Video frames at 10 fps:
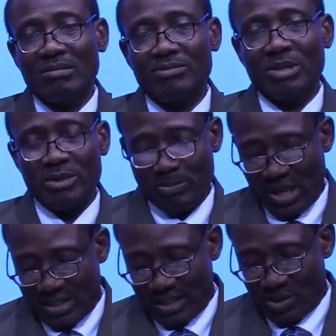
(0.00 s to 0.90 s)
From the
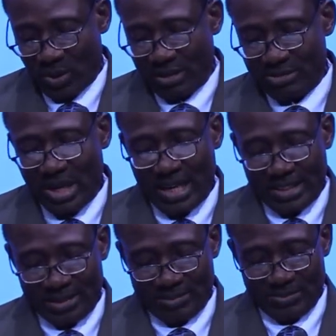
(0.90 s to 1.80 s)
passage we have
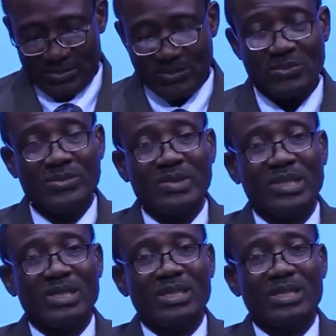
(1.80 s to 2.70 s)
read,
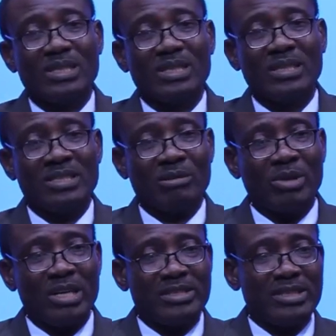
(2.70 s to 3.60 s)
it is
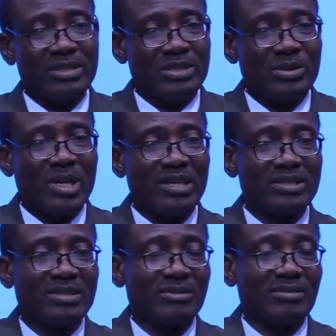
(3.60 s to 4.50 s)
about Jesus Christ.